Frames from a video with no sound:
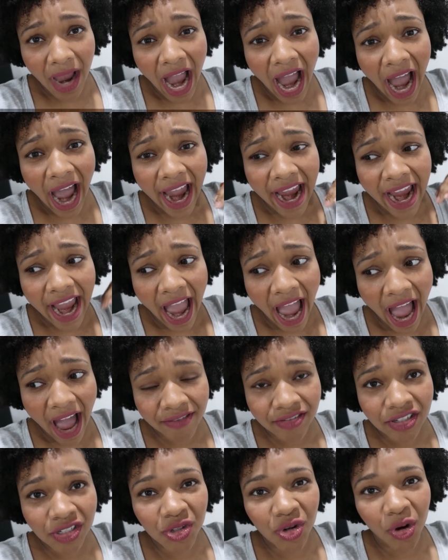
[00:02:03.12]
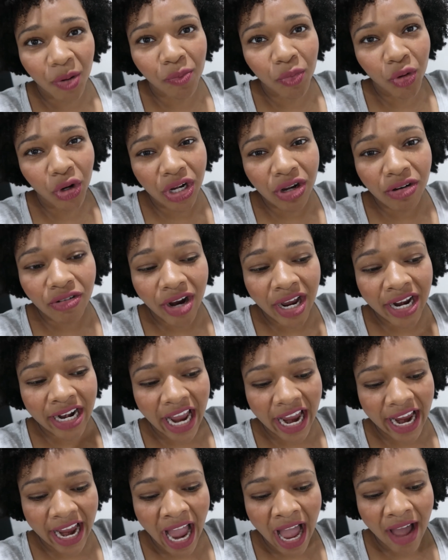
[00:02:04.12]
I have to do a border run.
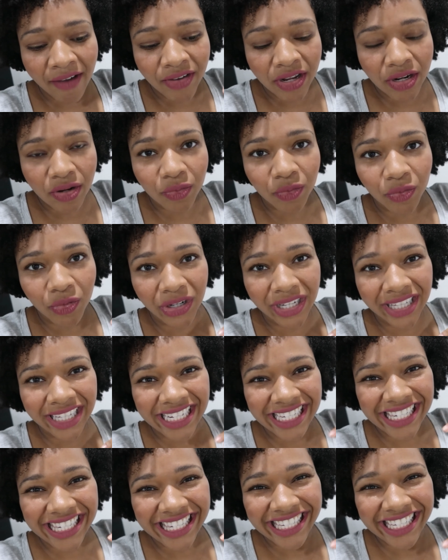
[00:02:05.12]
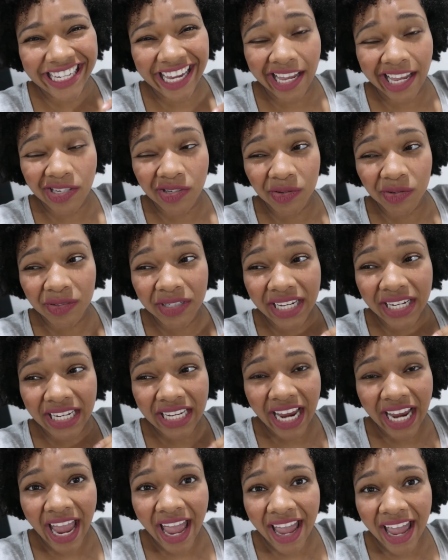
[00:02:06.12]
I haven't really scheduled it
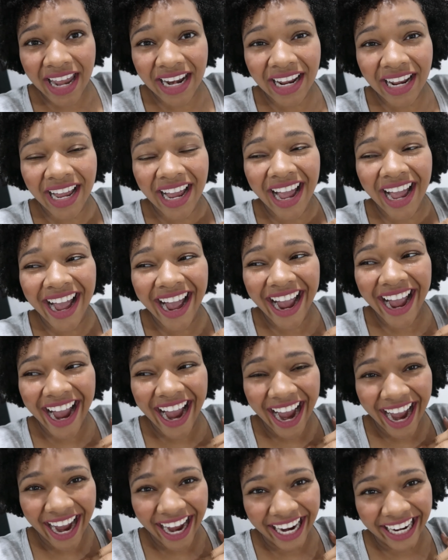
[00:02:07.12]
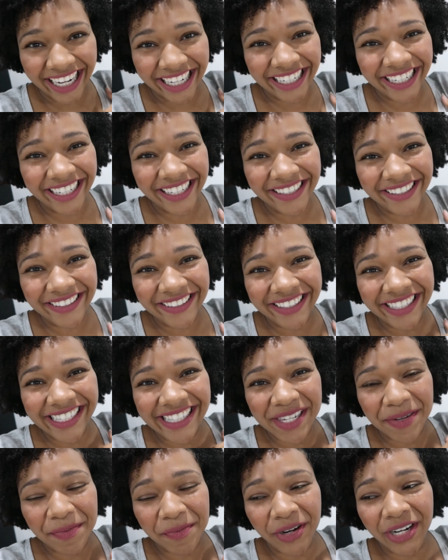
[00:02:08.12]
yet. I know,
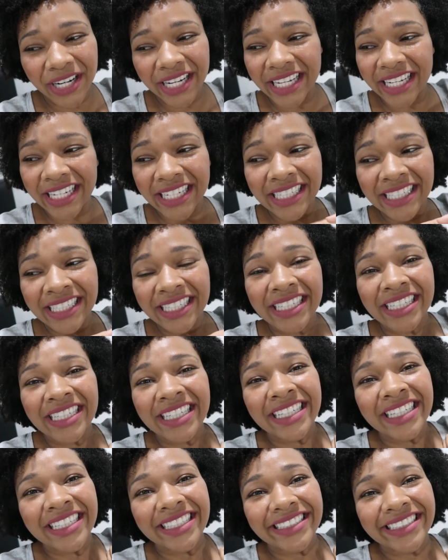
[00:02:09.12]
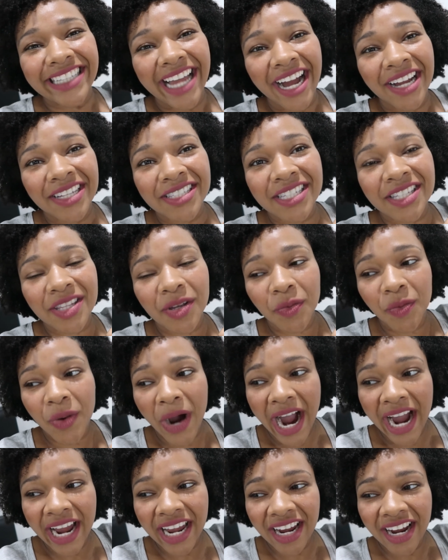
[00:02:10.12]
it's pretty down to the
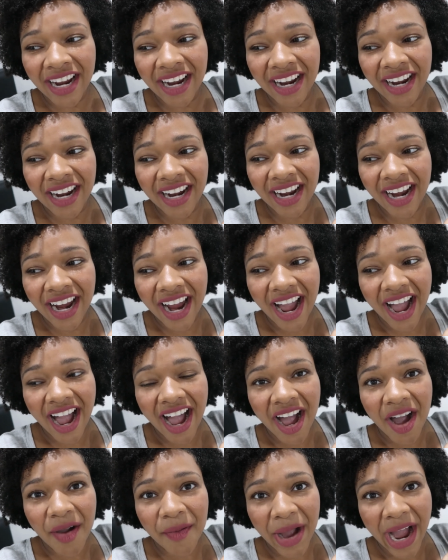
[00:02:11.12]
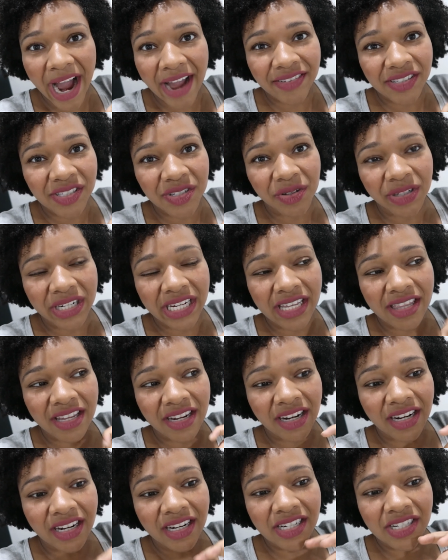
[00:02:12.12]
wire. I have to do it
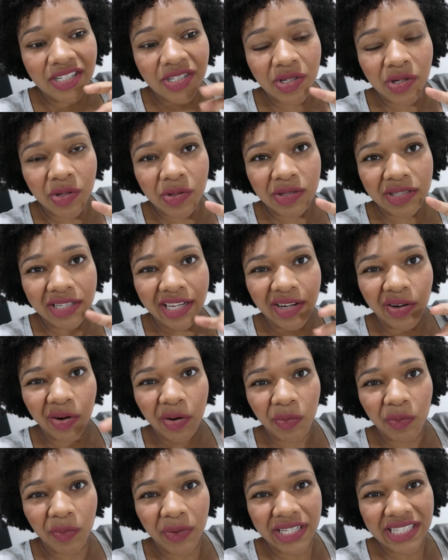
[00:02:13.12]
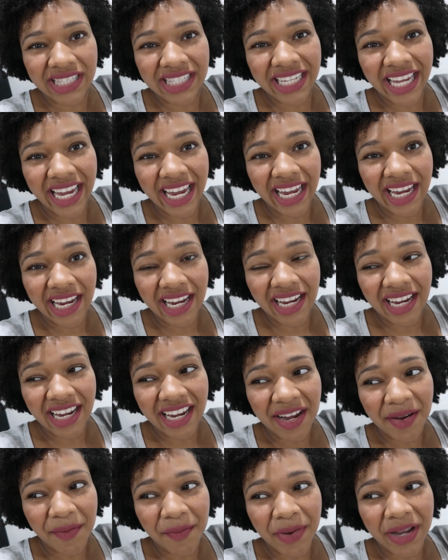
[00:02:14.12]
either Tuesday or Wednesday
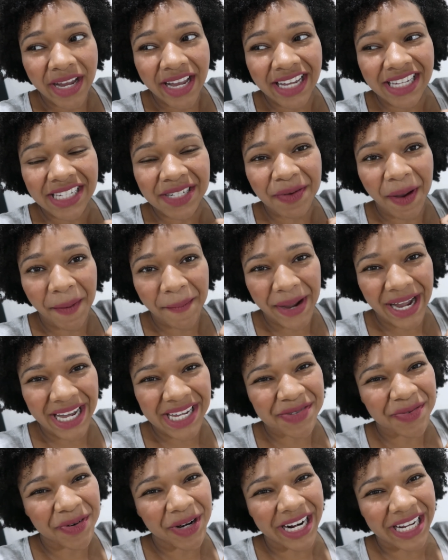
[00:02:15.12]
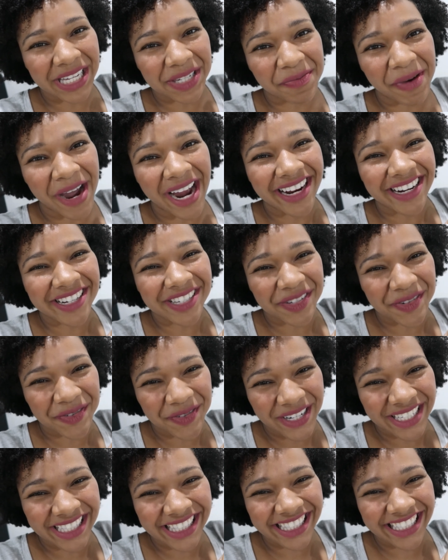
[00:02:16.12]
because my passport expires
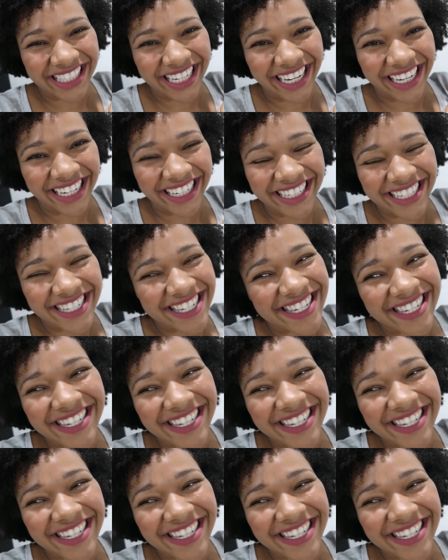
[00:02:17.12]
Wednesday.